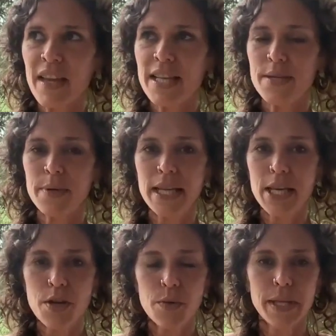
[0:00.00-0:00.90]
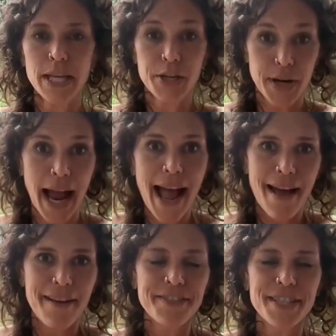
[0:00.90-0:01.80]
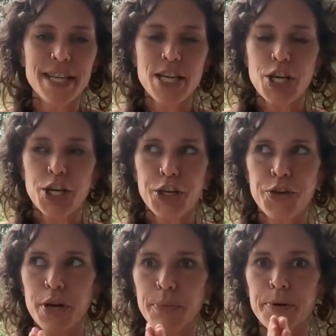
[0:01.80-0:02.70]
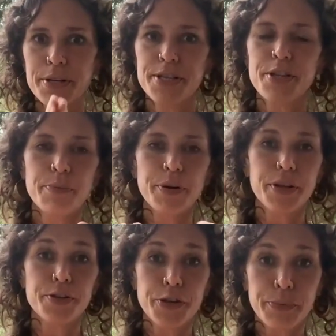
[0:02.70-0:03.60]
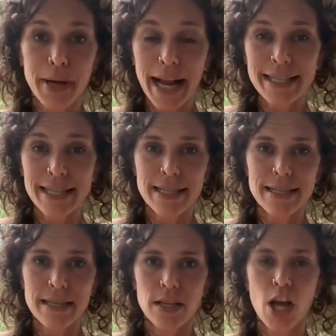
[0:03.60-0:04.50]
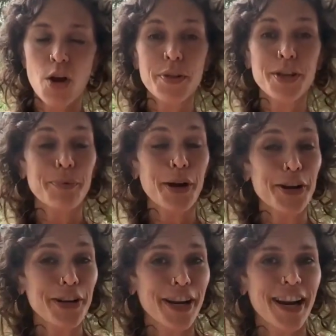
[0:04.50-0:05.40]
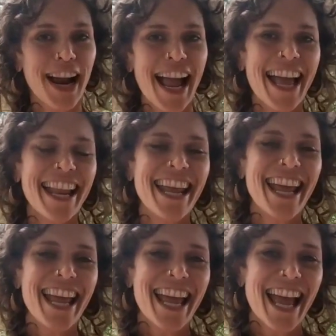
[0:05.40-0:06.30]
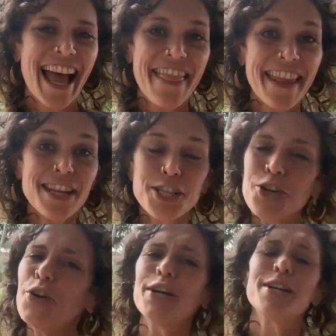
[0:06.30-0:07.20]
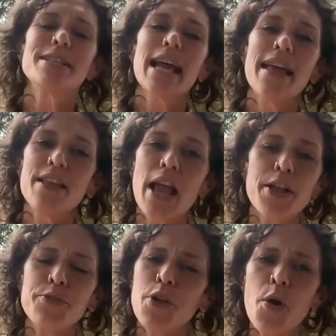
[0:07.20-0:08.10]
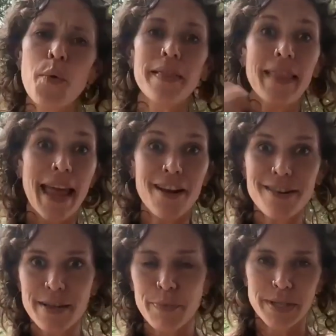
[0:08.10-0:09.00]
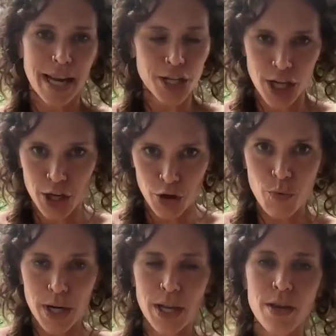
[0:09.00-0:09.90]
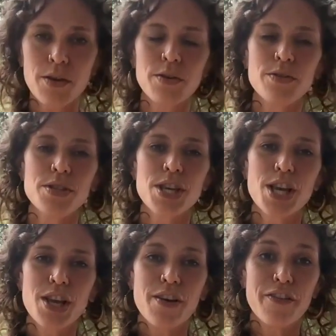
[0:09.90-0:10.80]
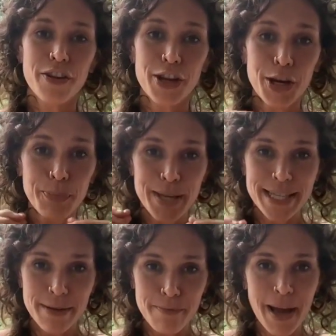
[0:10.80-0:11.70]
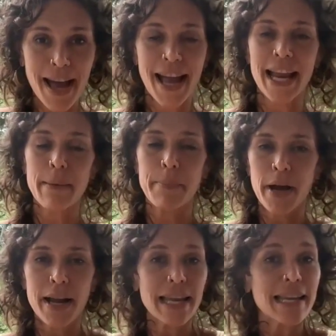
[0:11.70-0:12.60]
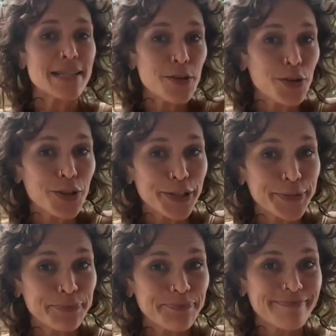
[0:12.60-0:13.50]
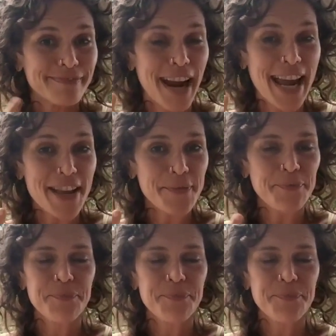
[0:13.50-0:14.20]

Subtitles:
It's really, you can really craft your personal birth control practice along with your partner, and then it's yours, and you know what layers of protection you want to use for your peace of mind, body, soul, right?